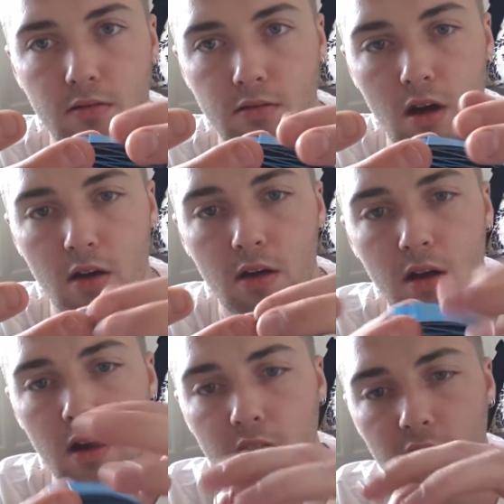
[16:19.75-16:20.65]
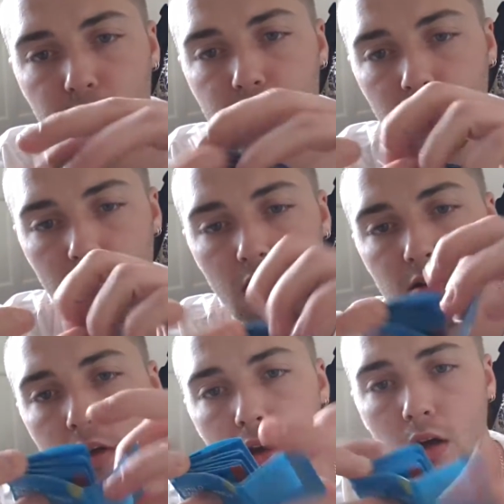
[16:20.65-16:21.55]
so it keeps it
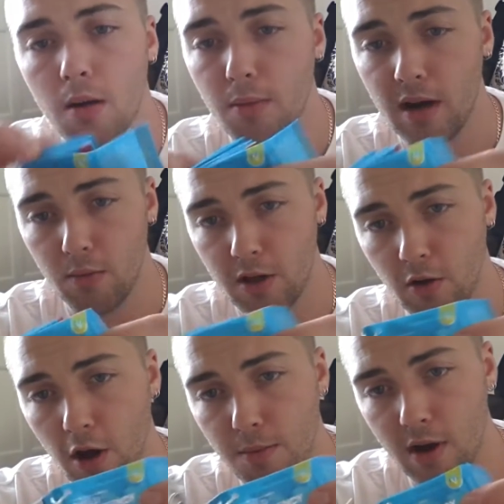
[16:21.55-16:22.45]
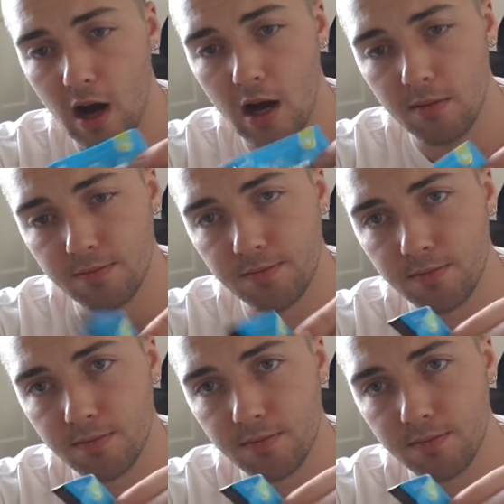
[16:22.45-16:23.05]
closed. But then when you open it up,